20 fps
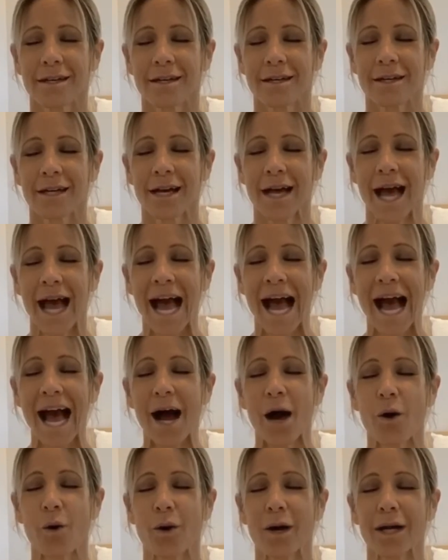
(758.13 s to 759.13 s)

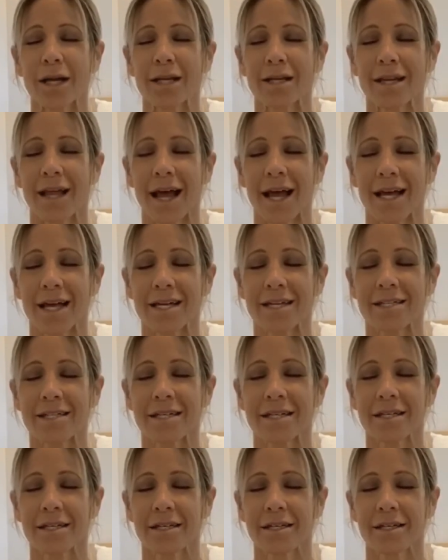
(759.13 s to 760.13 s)
how light
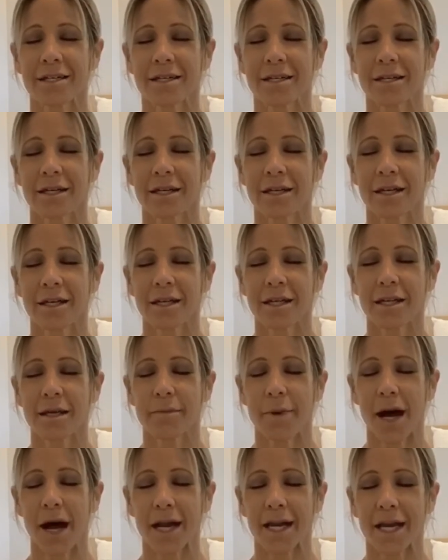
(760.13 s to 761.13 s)
the
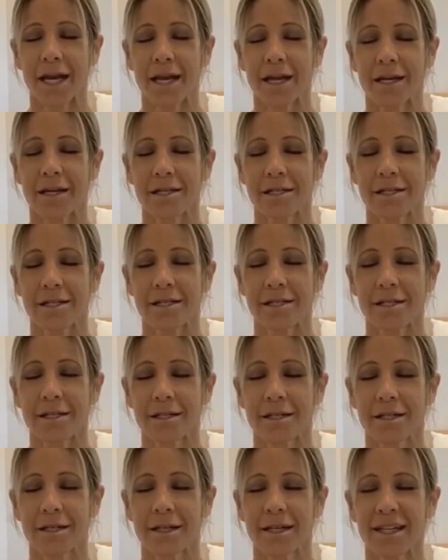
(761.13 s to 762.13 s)
body is,
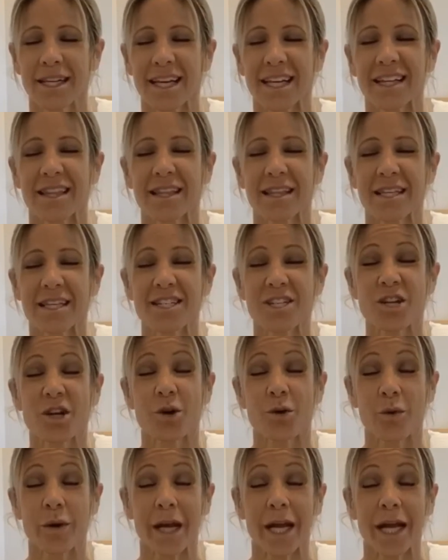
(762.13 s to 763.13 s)
like the
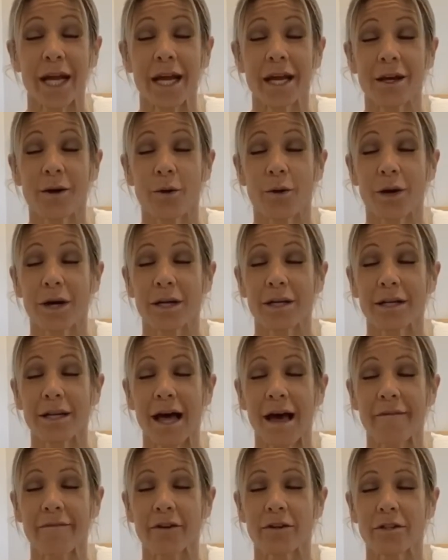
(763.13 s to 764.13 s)
degree or
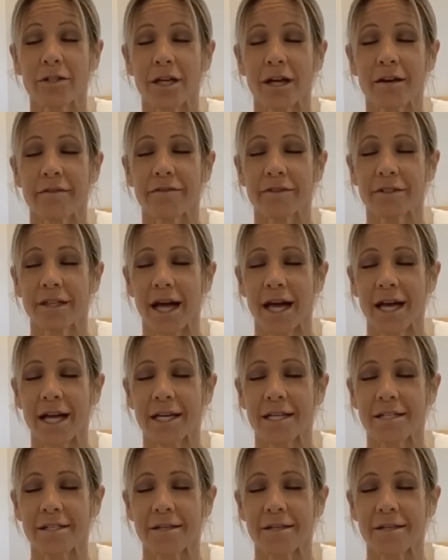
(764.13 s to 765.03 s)
level of light.